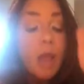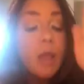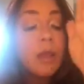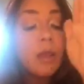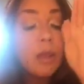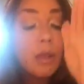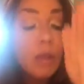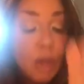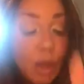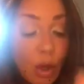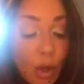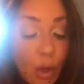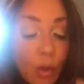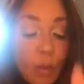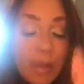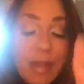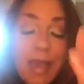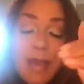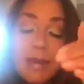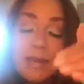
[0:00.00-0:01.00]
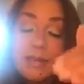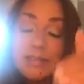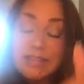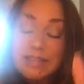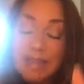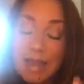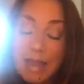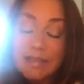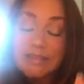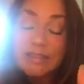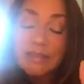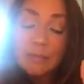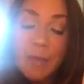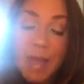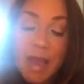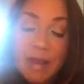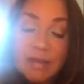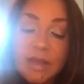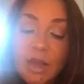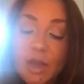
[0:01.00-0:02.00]
You can
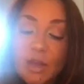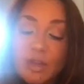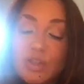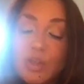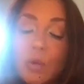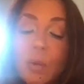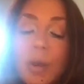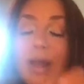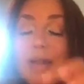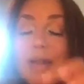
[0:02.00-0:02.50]
expect to